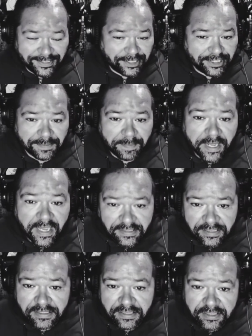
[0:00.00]
just because
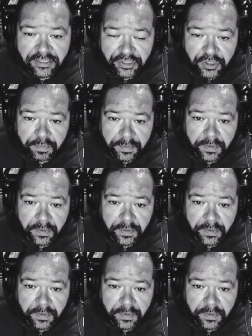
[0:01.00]
it's a stupid